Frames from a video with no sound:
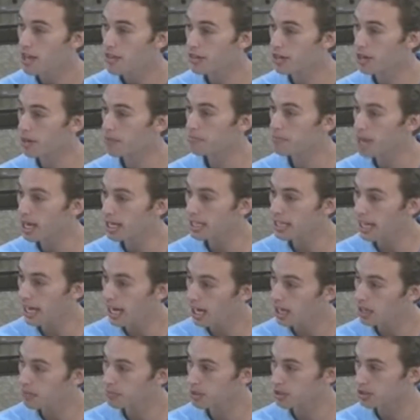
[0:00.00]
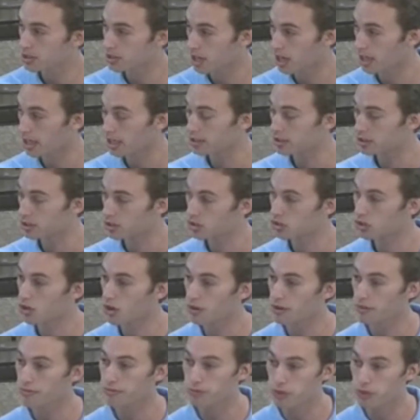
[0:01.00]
there are many animal studies that show that